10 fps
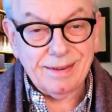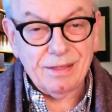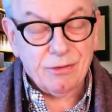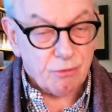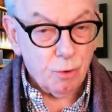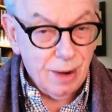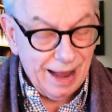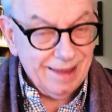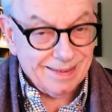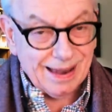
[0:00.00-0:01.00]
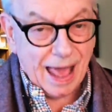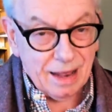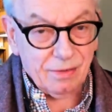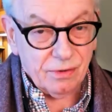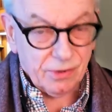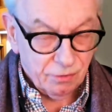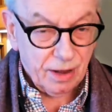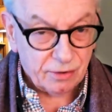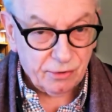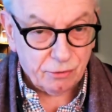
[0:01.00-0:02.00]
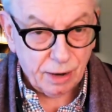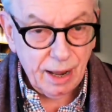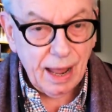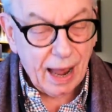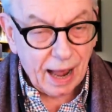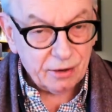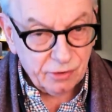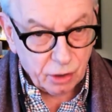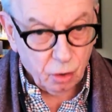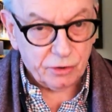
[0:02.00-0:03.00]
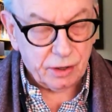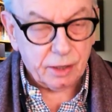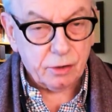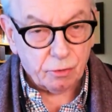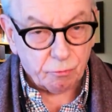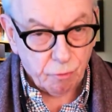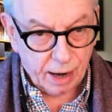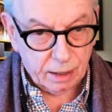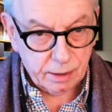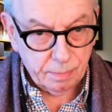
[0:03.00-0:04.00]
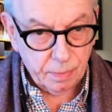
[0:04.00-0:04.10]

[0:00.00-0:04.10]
through his lens of history, has got it right.